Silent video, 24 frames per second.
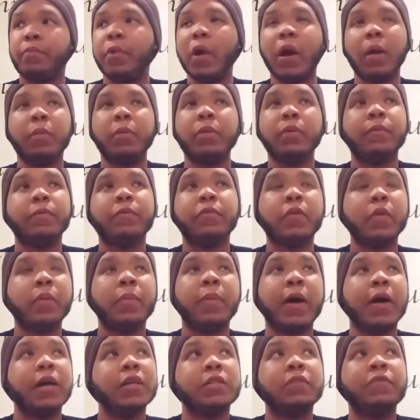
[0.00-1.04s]
probably for
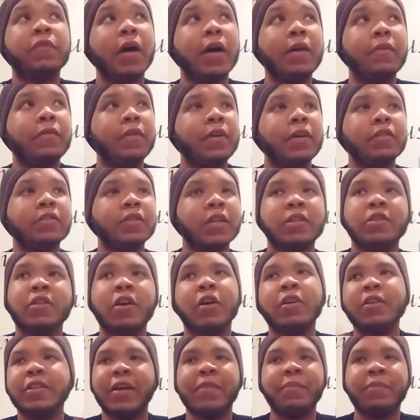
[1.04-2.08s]
the past 5 years, as
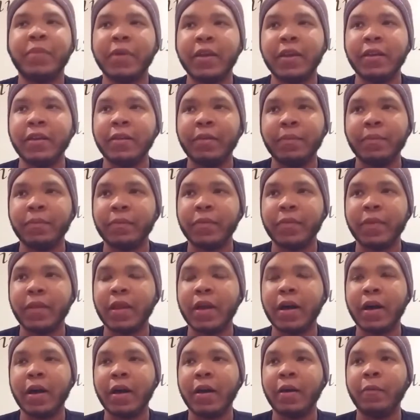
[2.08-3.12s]
long as I've been
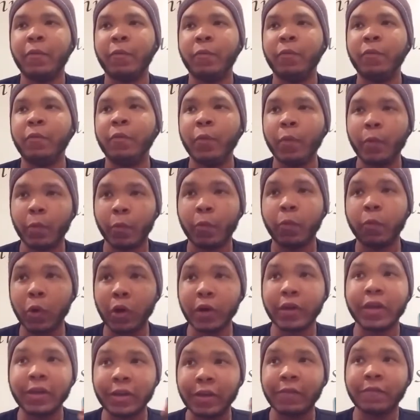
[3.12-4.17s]
a
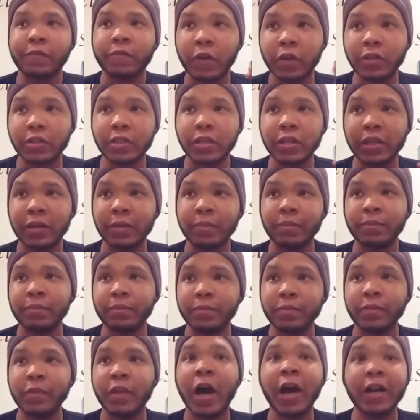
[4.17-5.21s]
working and
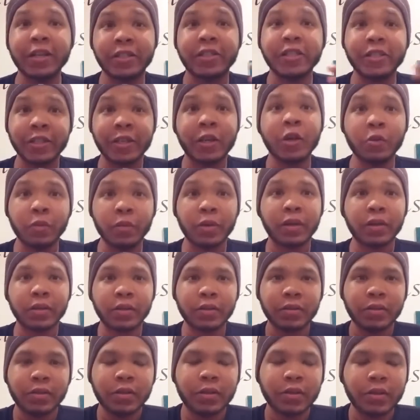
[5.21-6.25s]
functioning conscious
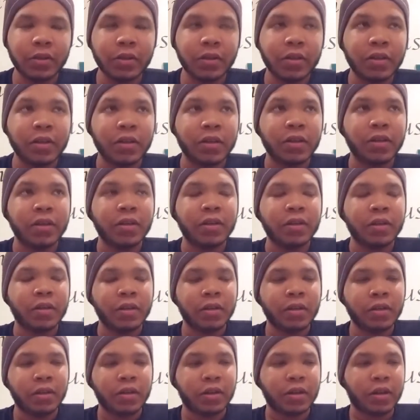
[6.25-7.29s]
human,
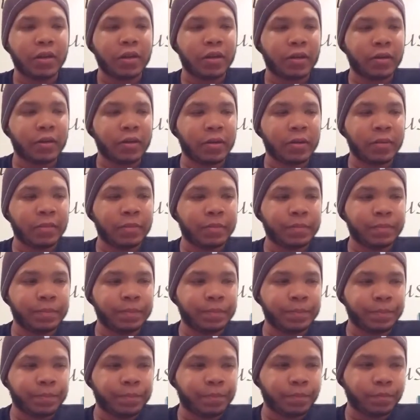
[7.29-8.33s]

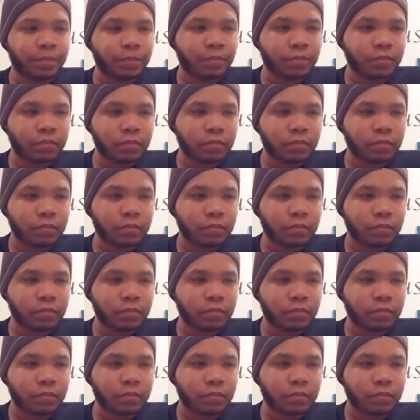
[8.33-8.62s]
and